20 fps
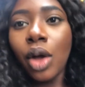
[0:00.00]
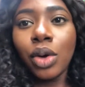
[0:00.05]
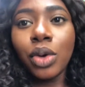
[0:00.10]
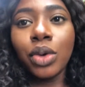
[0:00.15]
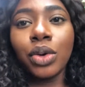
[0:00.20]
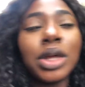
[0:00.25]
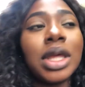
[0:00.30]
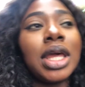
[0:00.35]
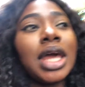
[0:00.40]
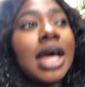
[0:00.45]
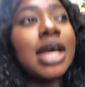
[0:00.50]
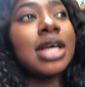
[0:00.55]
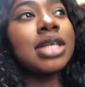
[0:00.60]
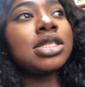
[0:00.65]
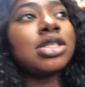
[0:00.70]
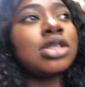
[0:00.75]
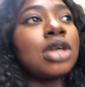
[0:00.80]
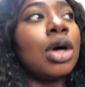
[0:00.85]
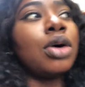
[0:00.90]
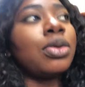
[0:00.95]
Oh yeah,
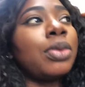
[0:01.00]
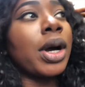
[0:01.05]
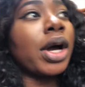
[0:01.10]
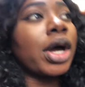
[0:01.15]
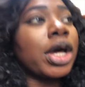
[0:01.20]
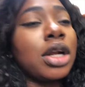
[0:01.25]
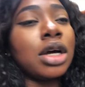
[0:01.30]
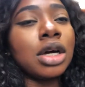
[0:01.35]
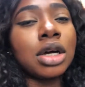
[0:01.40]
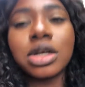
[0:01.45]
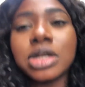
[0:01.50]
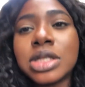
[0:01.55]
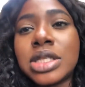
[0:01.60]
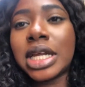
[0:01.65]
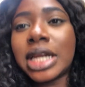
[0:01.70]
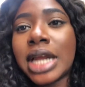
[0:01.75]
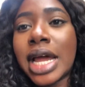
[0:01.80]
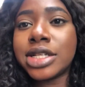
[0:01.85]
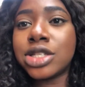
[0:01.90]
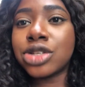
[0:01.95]
so we're gonna go to
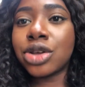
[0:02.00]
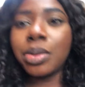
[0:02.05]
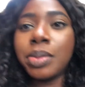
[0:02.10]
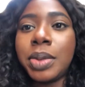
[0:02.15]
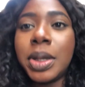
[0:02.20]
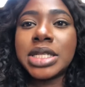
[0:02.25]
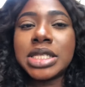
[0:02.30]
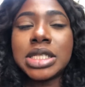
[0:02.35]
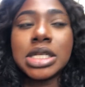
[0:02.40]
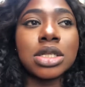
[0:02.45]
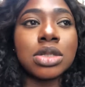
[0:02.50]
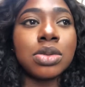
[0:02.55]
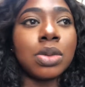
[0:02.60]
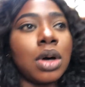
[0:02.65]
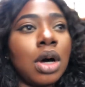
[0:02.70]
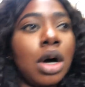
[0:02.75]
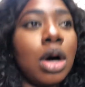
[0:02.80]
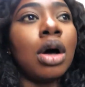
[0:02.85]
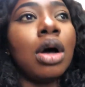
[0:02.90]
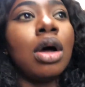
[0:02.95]
an ice cream place as
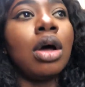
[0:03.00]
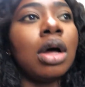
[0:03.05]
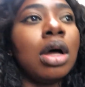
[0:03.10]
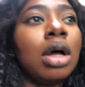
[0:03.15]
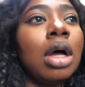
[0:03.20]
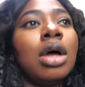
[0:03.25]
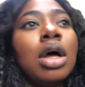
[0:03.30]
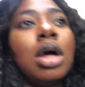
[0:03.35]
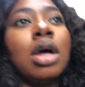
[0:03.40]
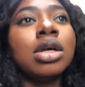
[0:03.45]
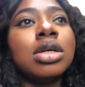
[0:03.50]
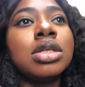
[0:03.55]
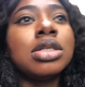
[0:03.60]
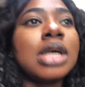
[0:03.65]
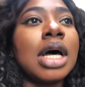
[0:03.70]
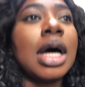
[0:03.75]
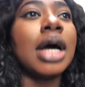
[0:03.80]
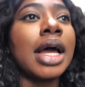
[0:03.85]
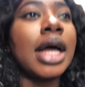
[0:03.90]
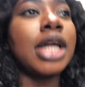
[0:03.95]
well. So
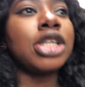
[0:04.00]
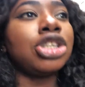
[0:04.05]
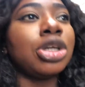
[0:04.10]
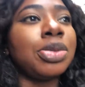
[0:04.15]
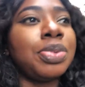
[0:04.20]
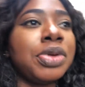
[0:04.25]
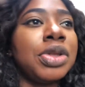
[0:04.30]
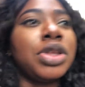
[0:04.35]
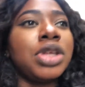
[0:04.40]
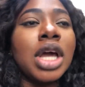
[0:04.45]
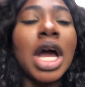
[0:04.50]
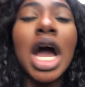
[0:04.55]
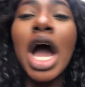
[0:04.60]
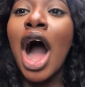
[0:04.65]
I'll catch up with you guys.